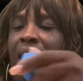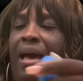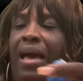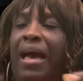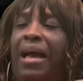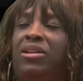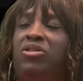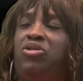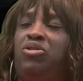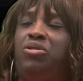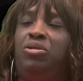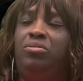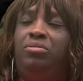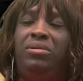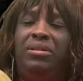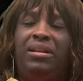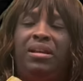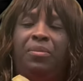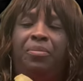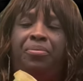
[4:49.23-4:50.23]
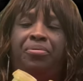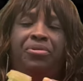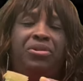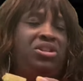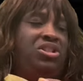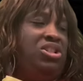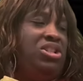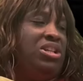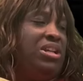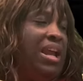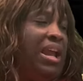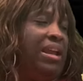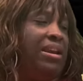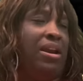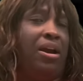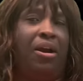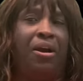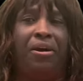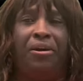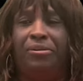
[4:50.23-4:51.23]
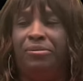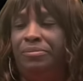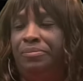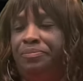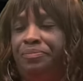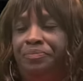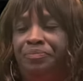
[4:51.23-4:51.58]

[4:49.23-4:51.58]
I truly appreciate her